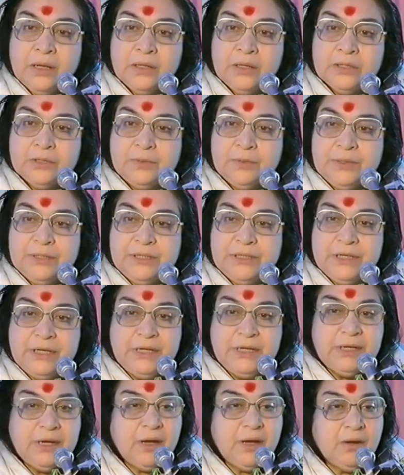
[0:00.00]

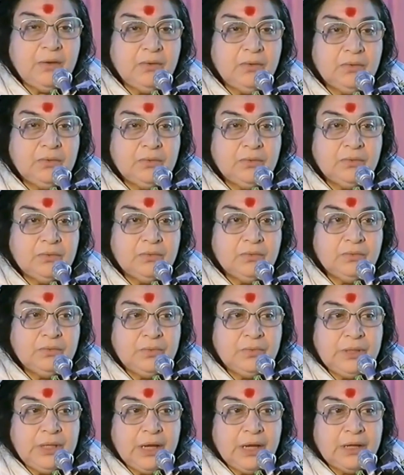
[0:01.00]
Especially now
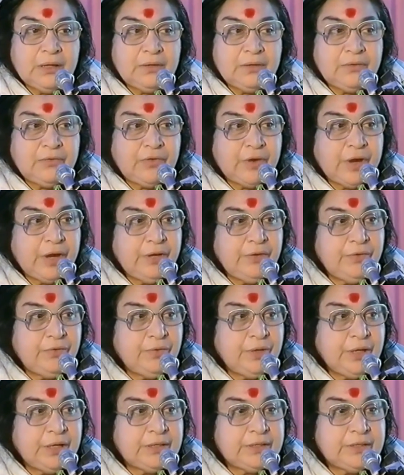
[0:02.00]
we are trying to
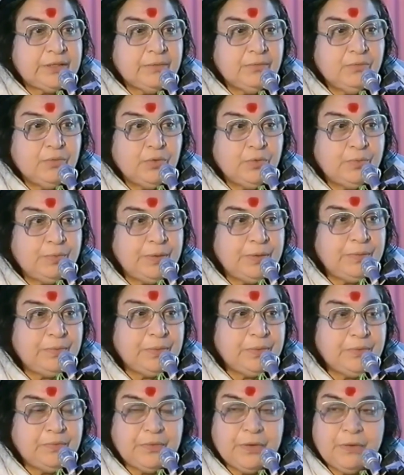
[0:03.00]
get some more
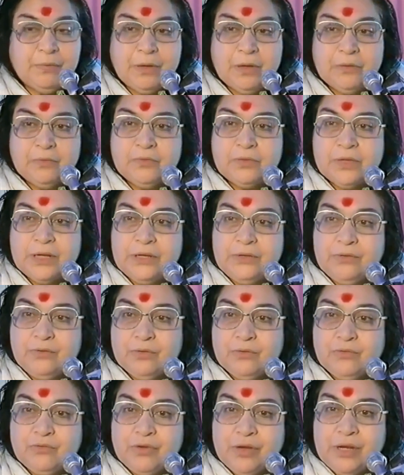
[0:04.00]
people from outside to
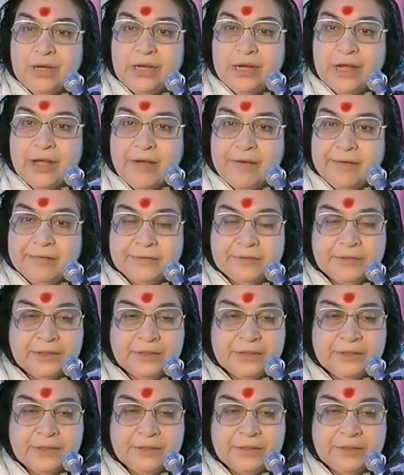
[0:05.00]
Australia,